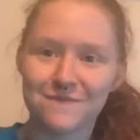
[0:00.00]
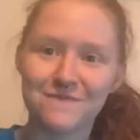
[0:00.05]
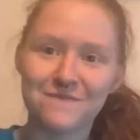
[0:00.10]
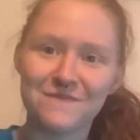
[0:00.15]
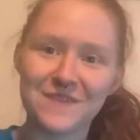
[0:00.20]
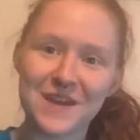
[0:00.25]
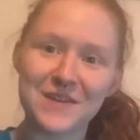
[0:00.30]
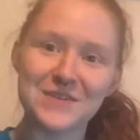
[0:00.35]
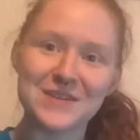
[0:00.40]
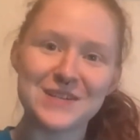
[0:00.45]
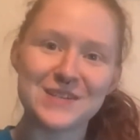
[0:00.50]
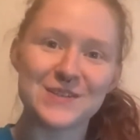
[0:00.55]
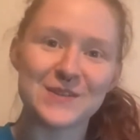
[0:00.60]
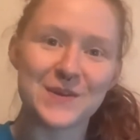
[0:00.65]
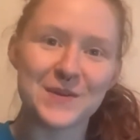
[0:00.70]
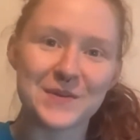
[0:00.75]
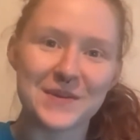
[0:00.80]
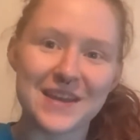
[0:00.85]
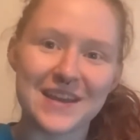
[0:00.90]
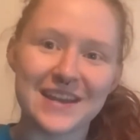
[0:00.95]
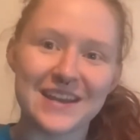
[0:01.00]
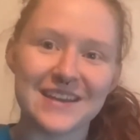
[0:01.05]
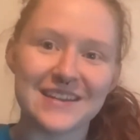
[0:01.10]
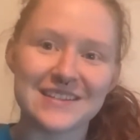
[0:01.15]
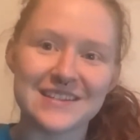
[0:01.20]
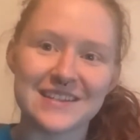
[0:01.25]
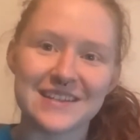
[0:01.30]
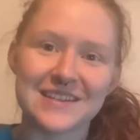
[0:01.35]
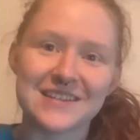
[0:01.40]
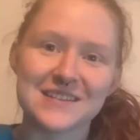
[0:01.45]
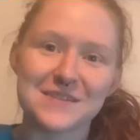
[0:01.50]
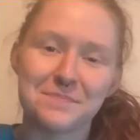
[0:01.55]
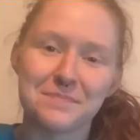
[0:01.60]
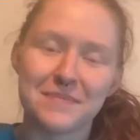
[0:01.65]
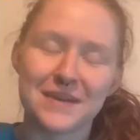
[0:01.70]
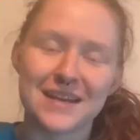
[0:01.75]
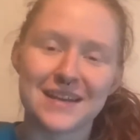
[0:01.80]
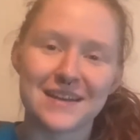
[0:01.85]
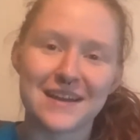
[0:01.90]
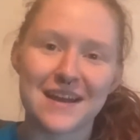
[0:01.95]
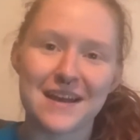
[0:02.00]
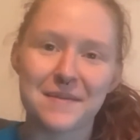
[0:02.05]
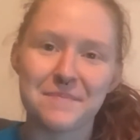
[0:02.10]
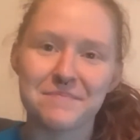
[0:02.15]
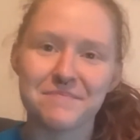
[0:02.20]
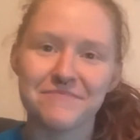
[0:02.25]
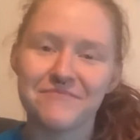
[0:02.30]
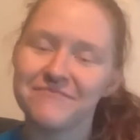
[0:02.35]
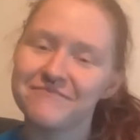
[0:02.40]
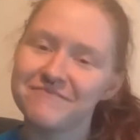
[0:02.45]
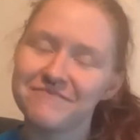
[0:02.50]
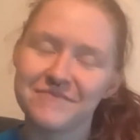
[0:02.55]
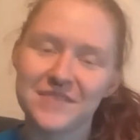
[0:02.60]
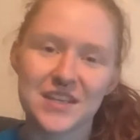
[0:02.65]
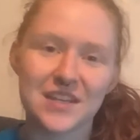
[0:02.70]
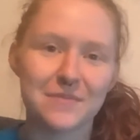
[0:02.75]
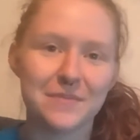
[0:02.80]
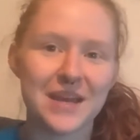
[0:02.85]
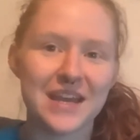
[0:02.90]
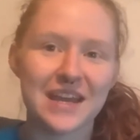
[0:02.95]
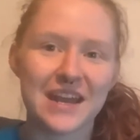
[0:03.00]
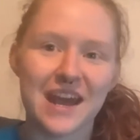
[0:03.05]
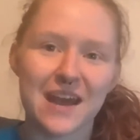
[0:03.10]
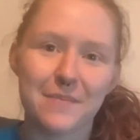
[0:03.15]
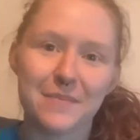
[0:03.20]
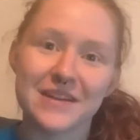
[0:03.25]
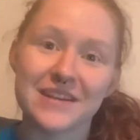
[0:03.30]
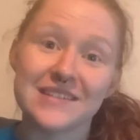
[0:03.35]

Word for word: very slow getting into this, but I'm gonna make it happen.